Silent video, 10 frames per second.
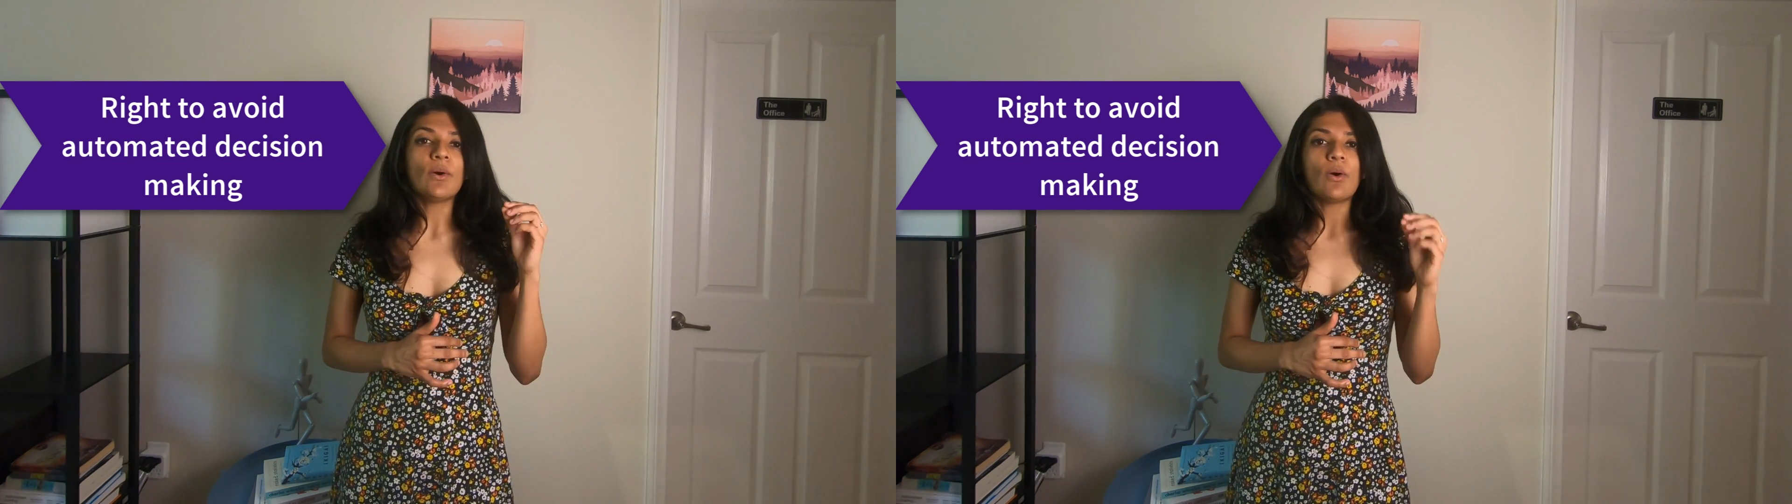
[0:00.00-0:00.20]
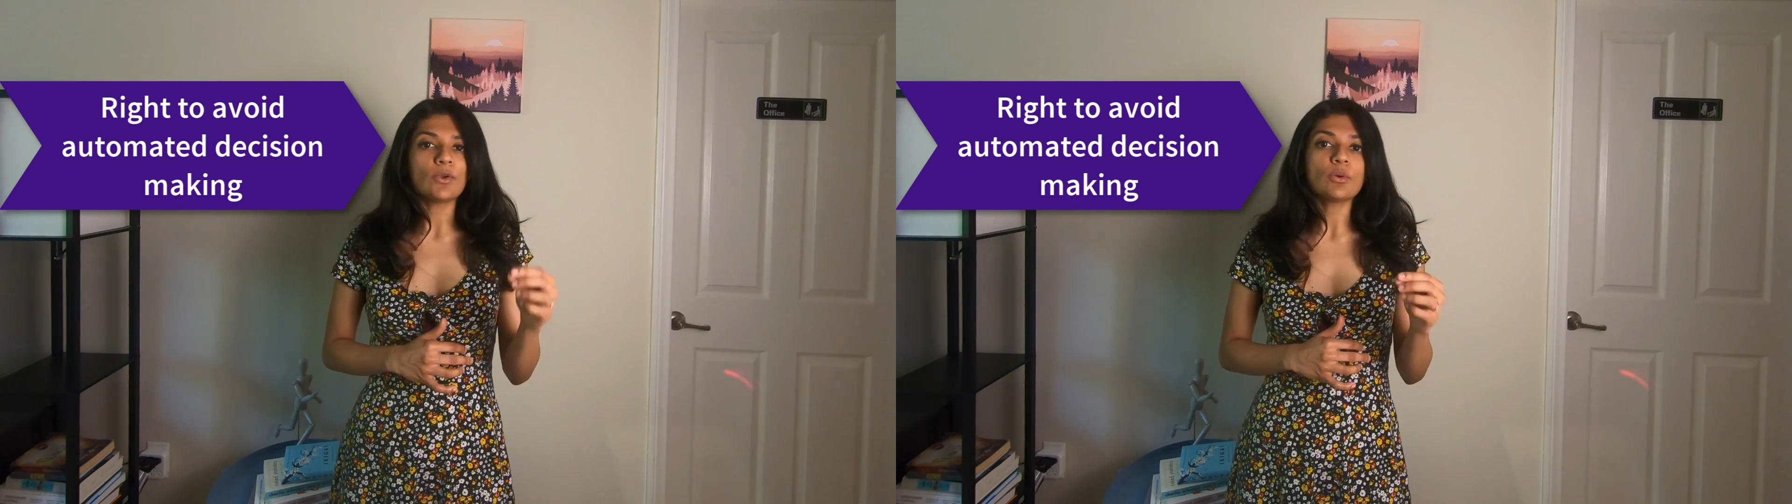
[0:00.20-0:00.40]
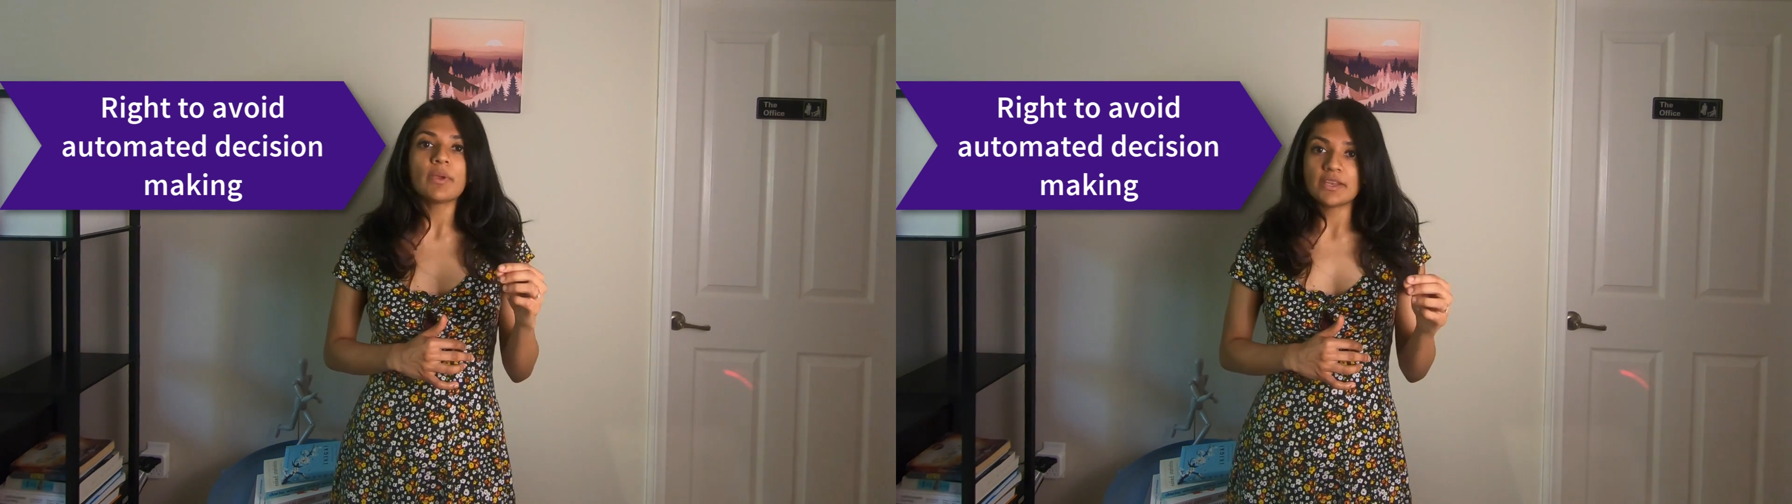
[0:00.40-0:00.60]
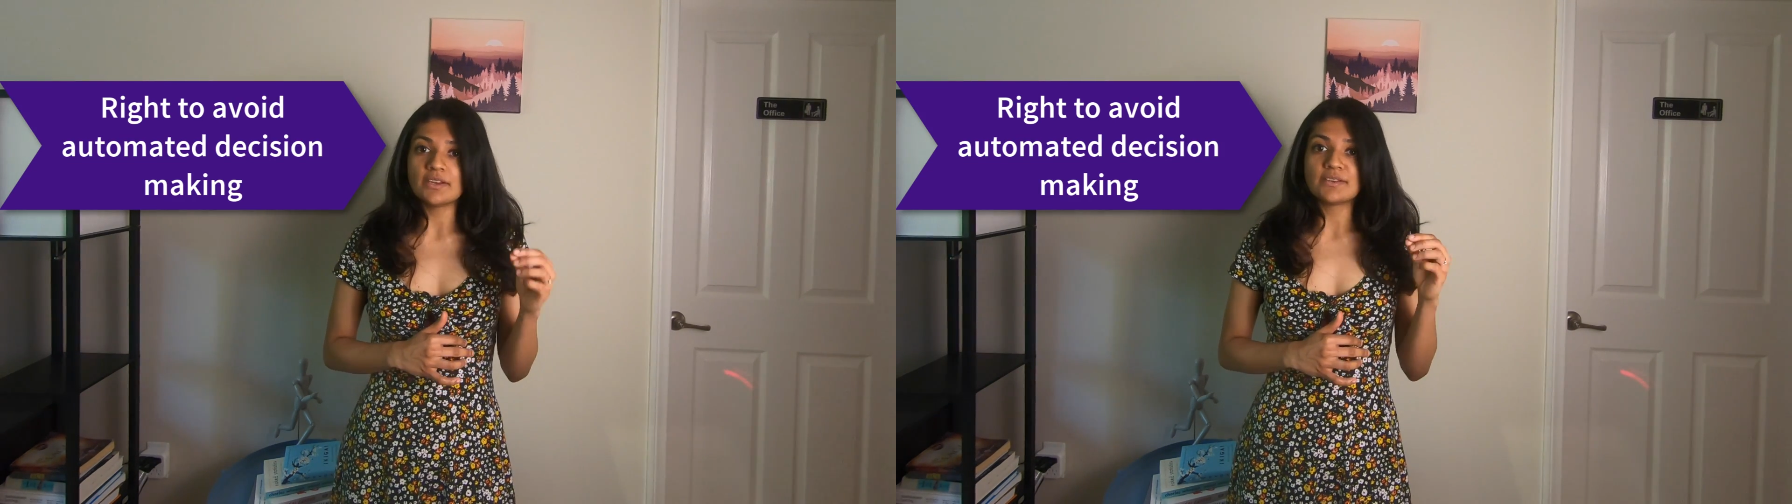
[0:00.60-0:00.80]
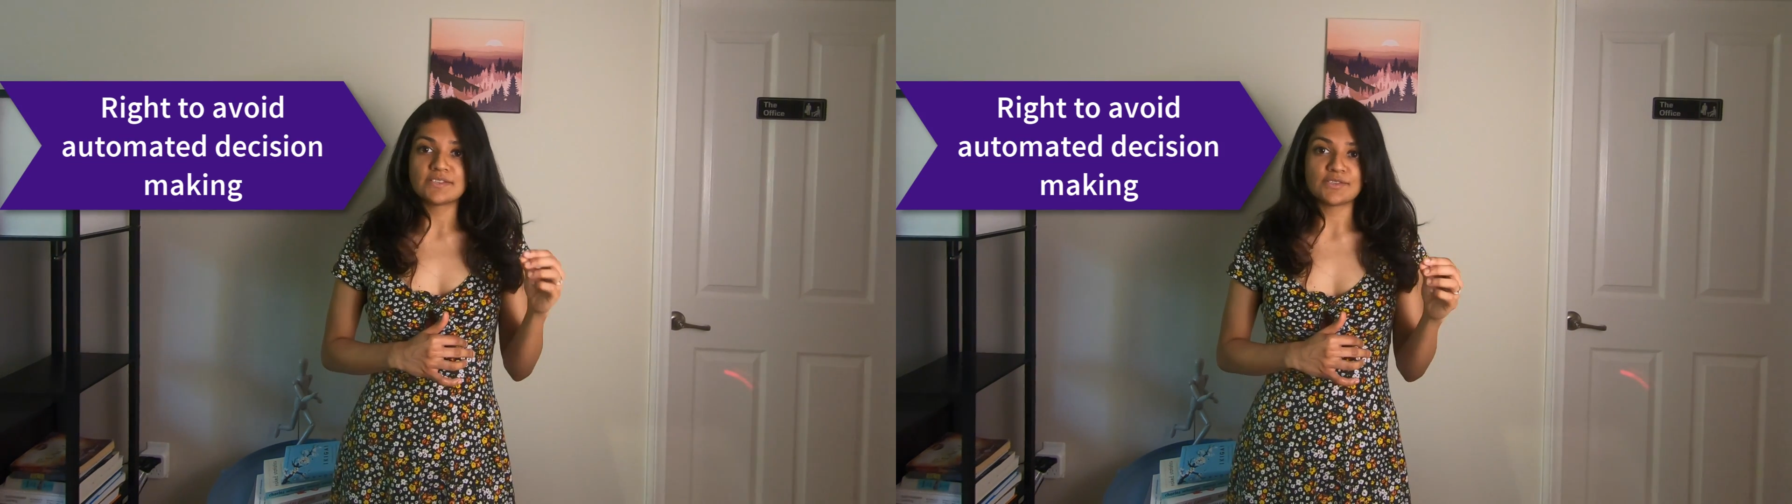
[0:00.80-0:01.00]
automated
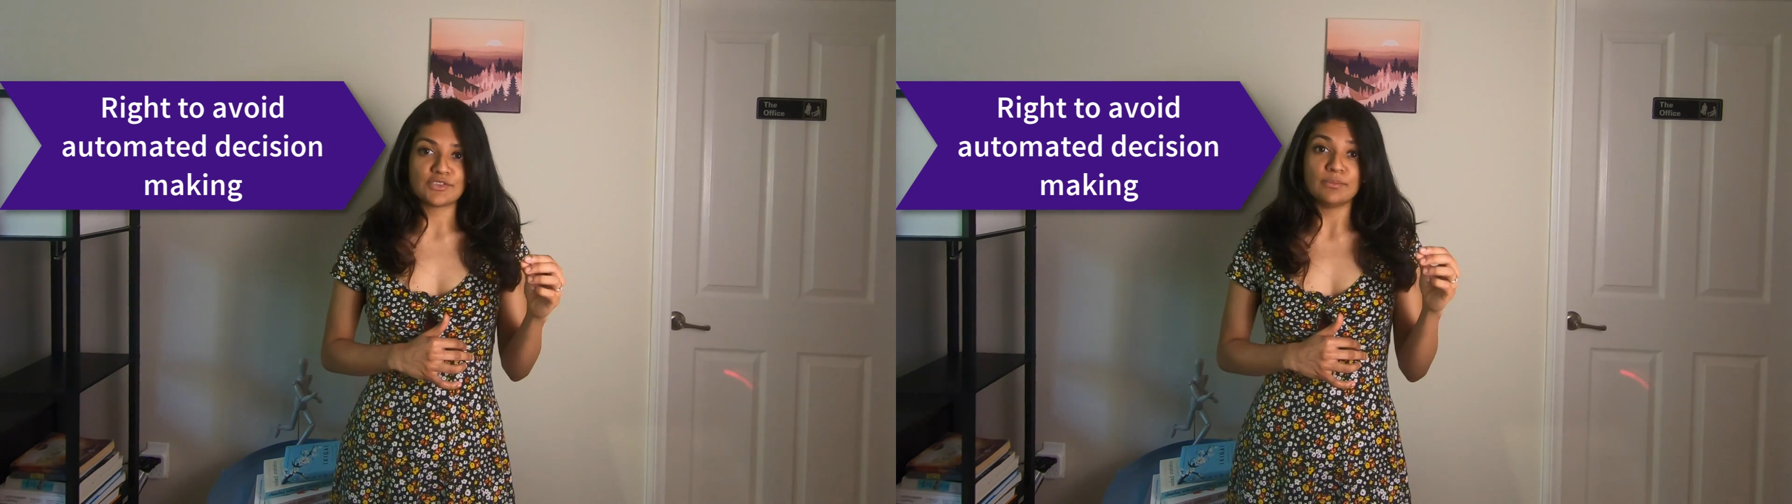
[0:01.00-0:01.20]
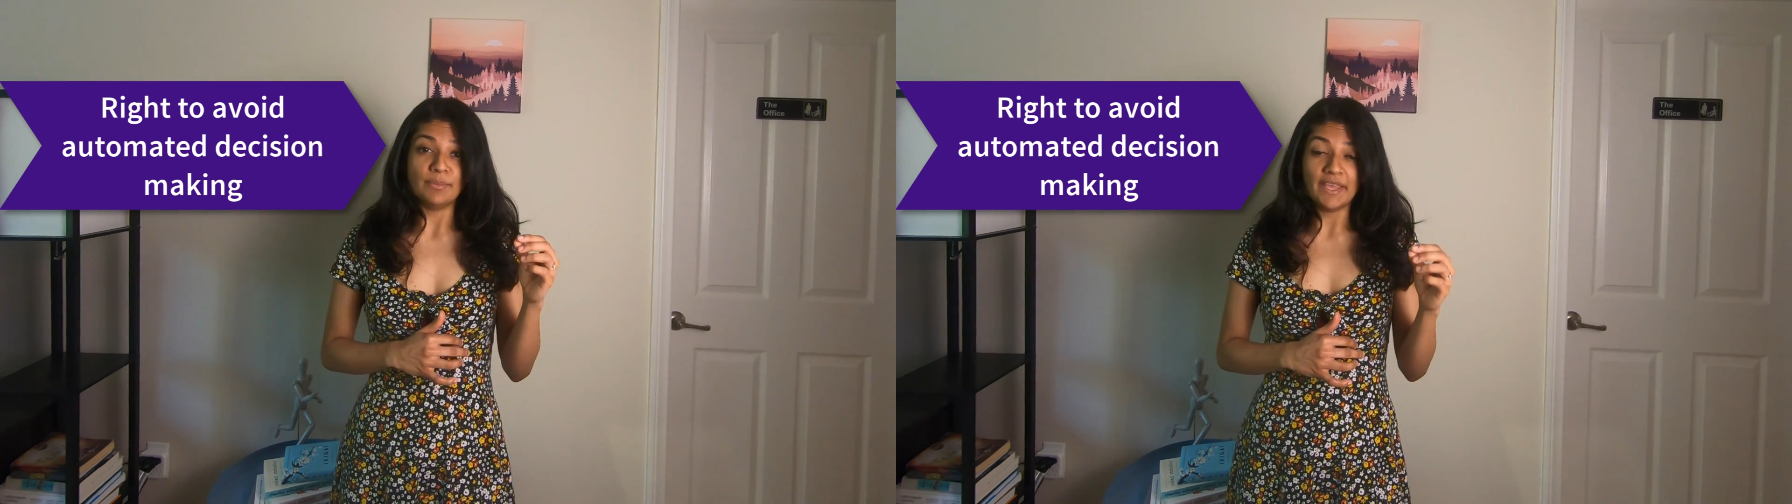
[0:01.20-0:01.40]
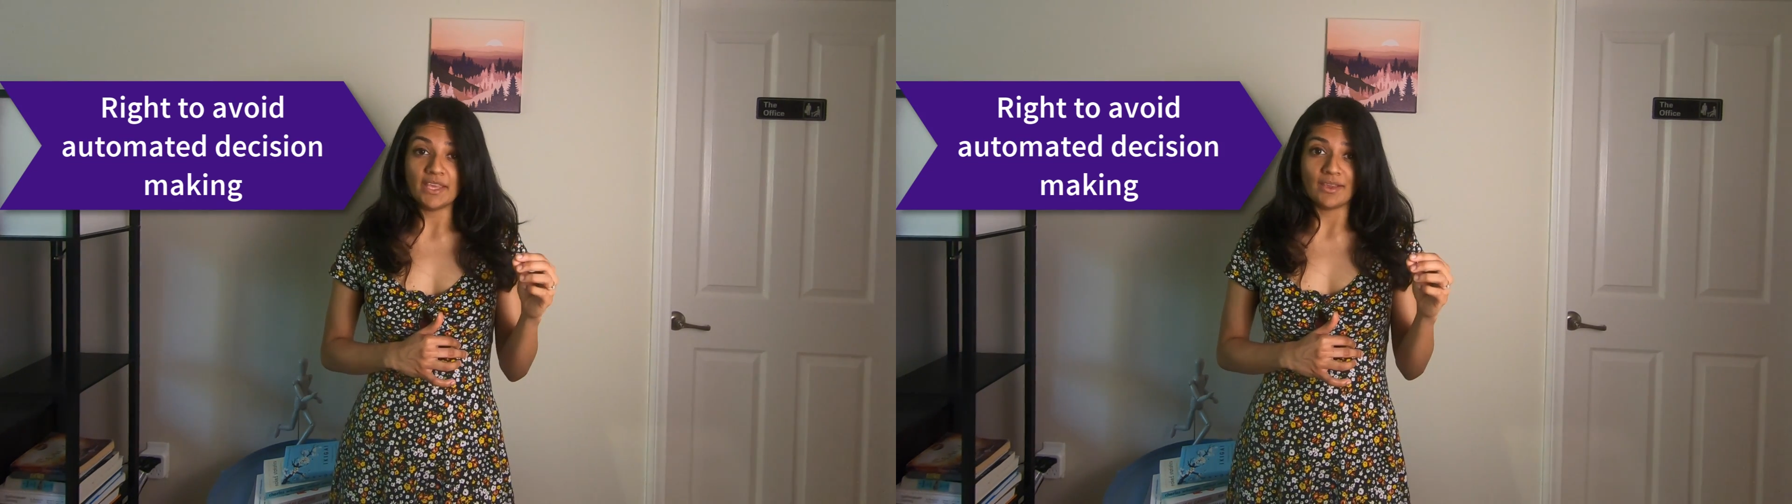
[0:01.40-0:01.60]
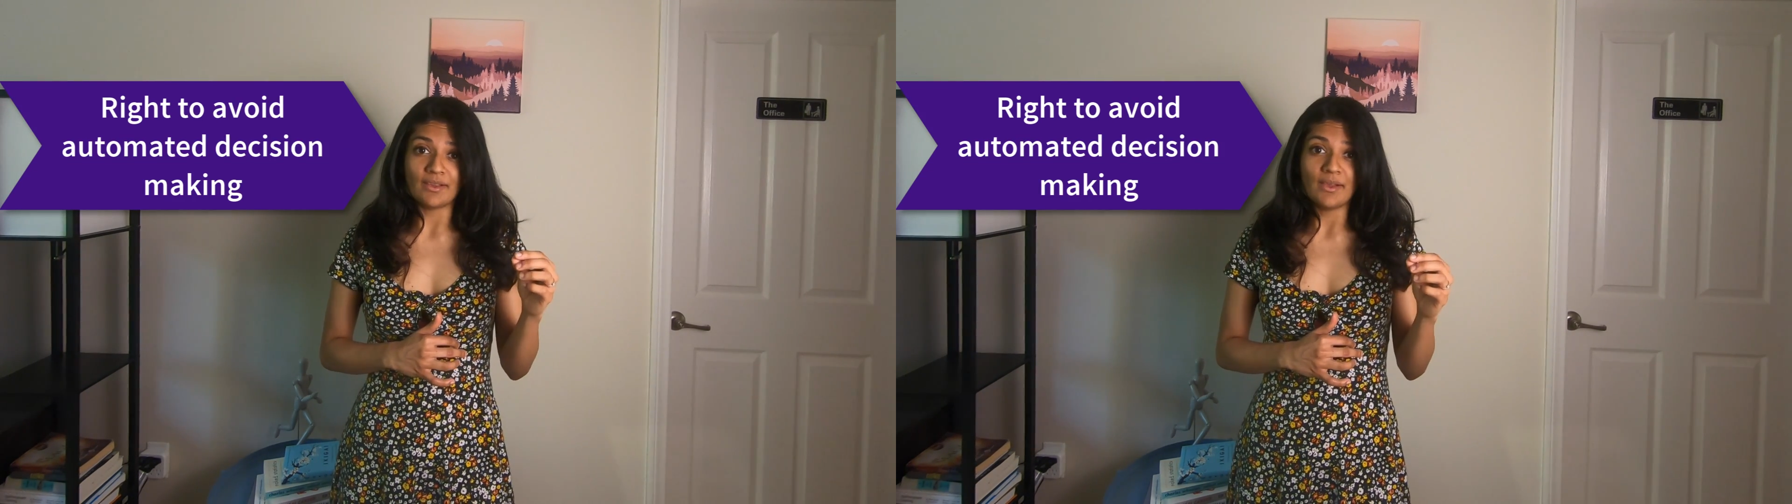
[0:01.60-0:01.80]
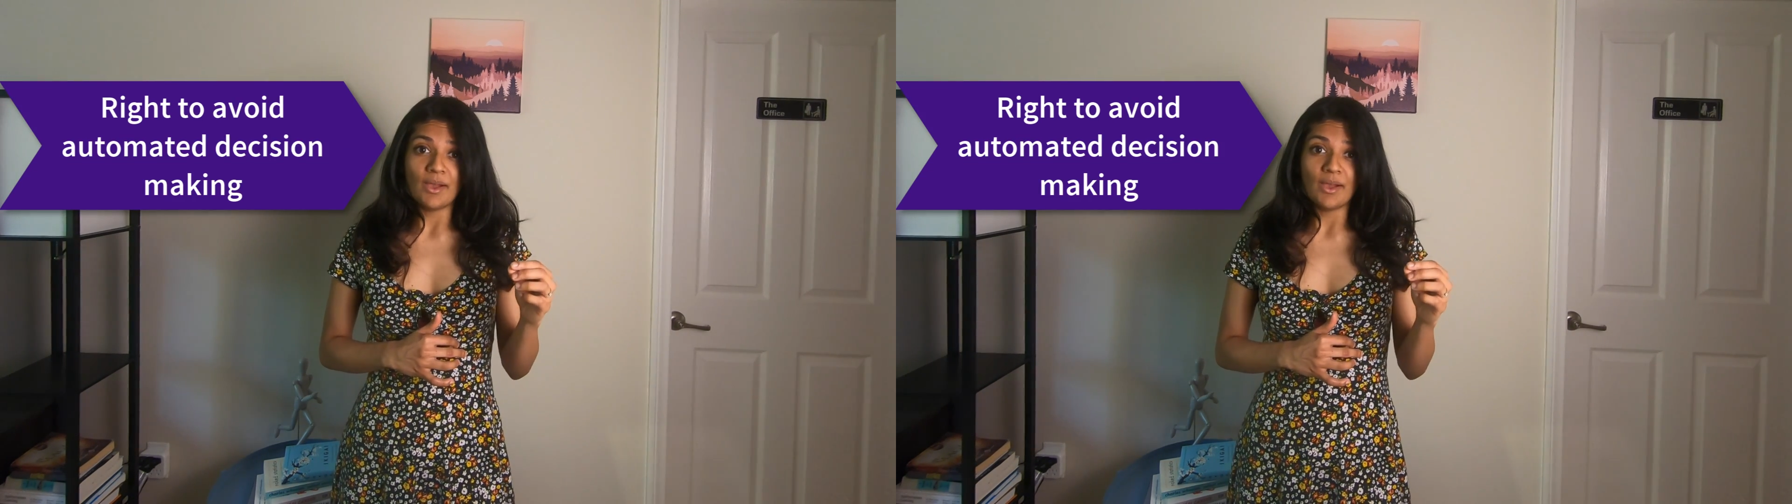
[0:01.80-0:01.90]
decision making,